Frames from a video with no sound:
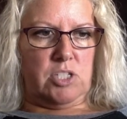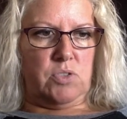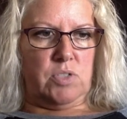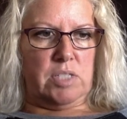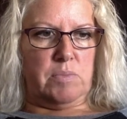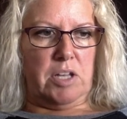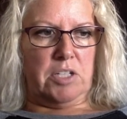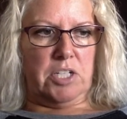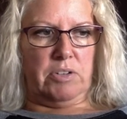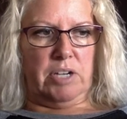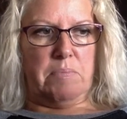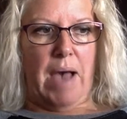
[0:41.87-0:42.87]
to a small
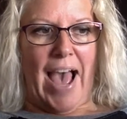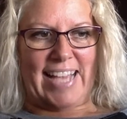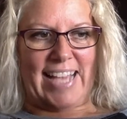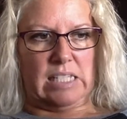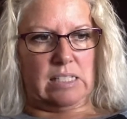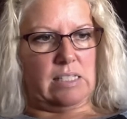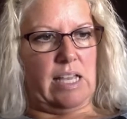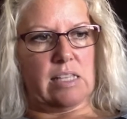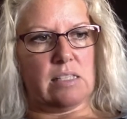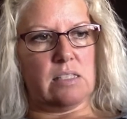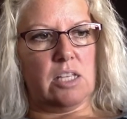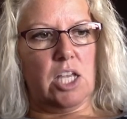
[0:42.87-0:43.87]
degree, my success.